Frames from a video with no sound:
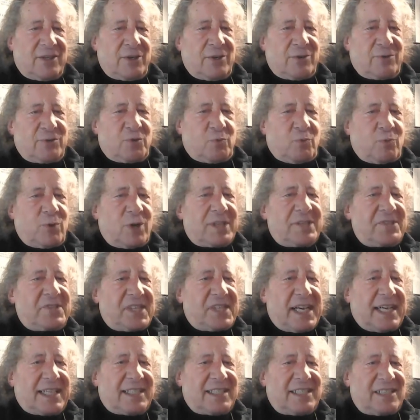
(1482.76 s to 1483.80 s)
those
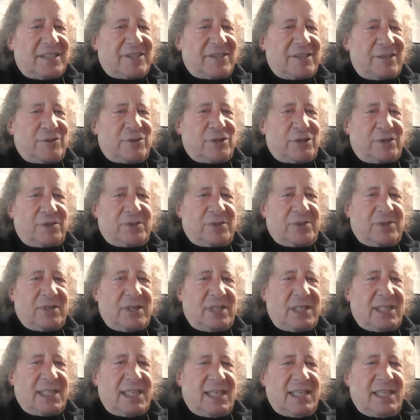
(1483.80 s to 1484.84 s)
1-second decisions,
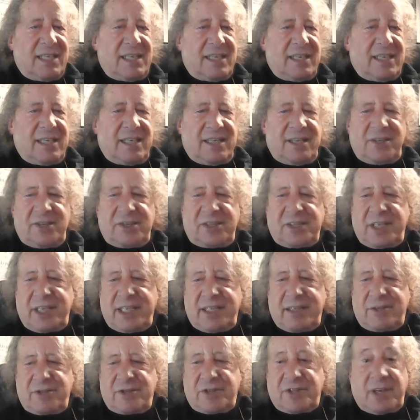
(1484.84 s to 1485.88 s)
is
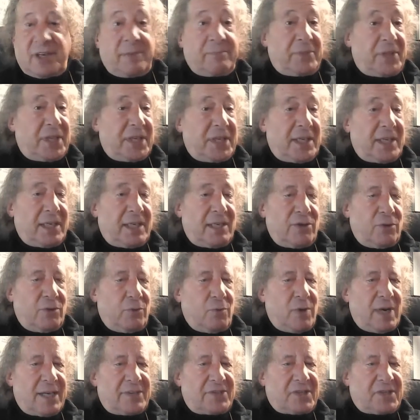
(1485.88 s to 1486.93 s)
that something in
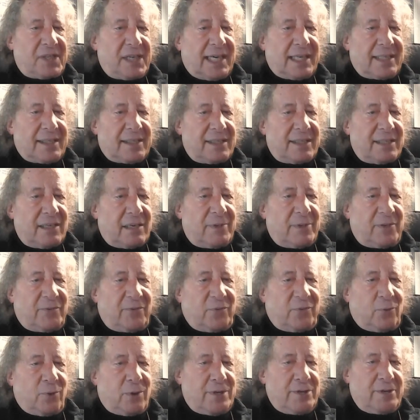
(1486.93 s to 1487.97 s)
you has gotten there
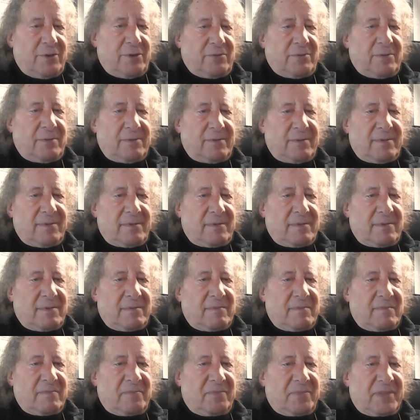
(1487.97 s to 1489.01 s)
before you
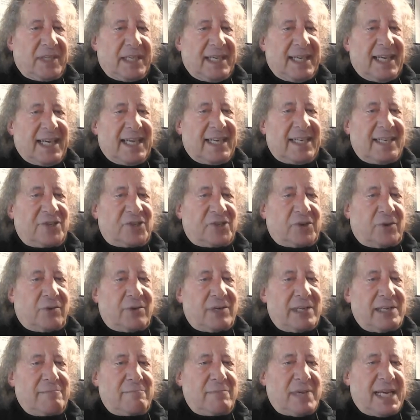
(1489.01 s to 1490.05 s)
and has
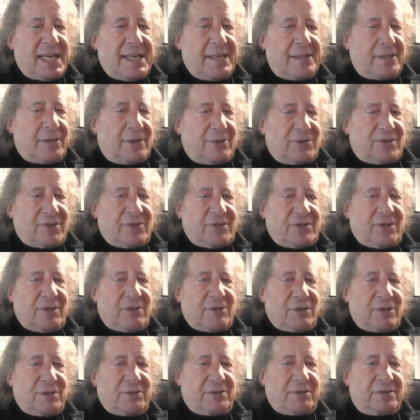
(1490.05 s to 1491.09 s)
already made those
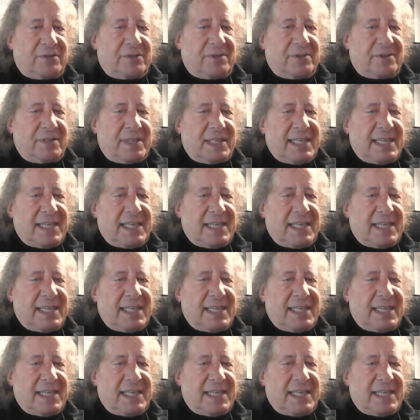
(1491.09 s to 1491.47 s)
decisions